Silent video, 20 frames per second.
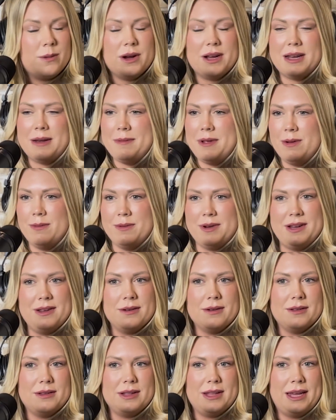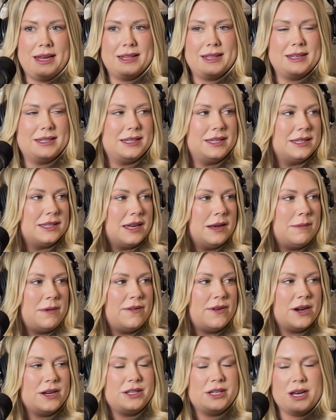gonna be real. Like, this is gonna be
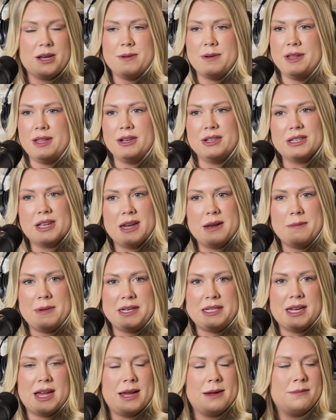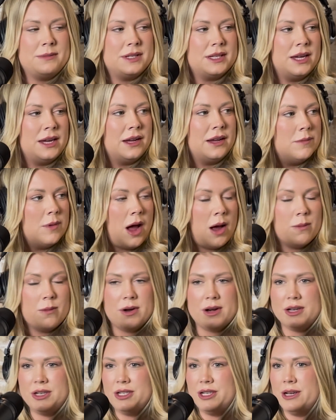very genuine. There's gonna be times like I want
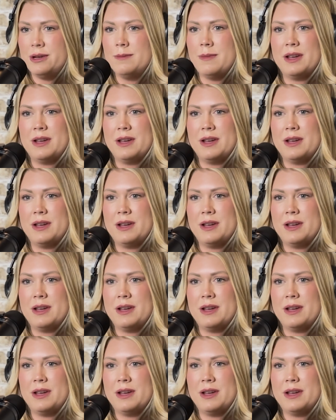to share my